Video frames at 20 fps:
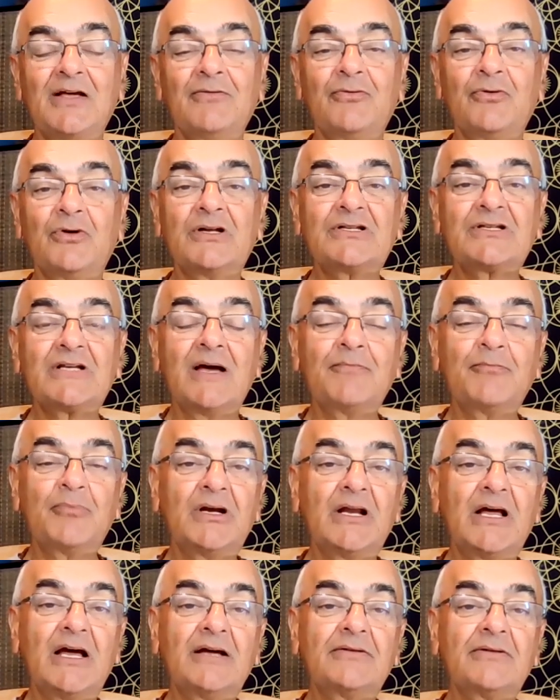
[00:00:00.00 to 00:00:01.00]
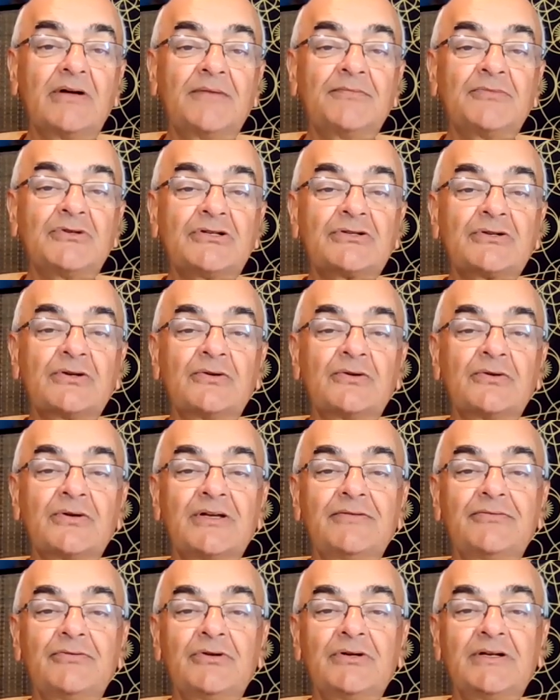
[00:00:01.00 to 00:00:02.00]
For example, I'm just going to
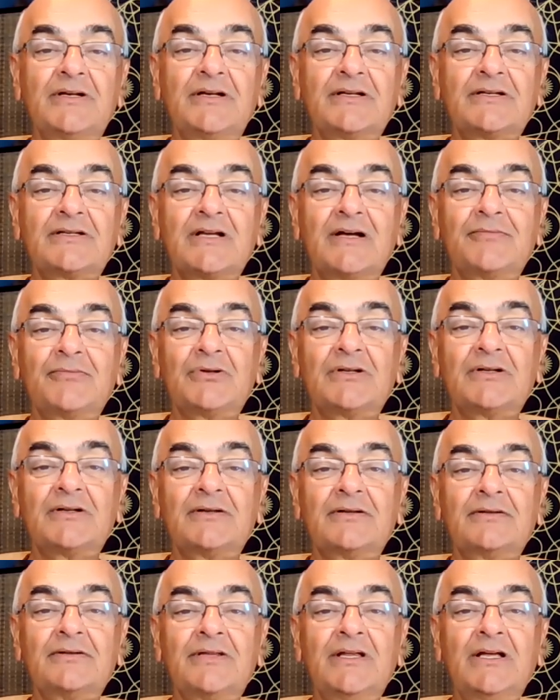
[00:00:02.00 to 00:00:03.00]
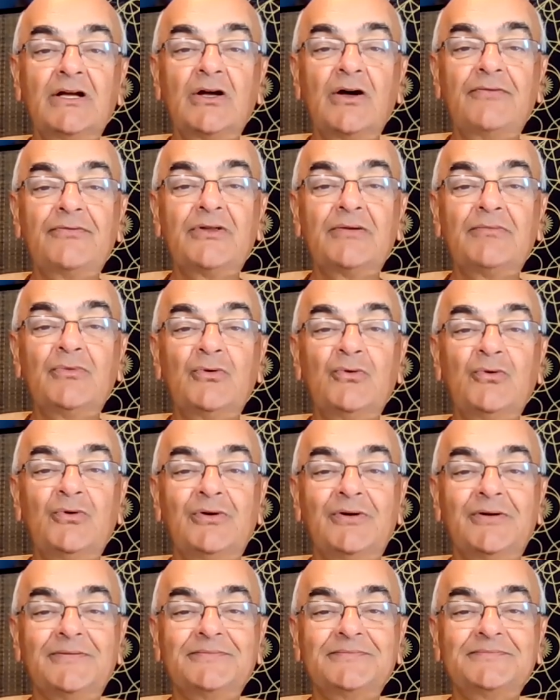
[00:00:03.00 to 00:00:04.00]
give you an example. Think of the
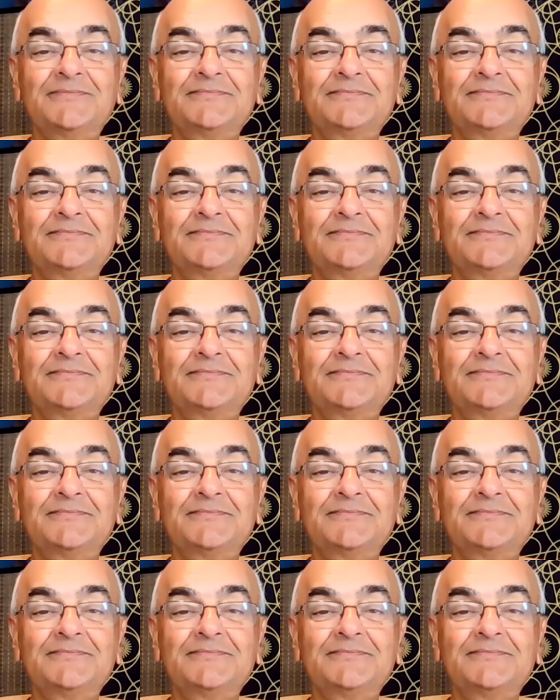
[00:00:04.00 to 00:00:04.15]
moon,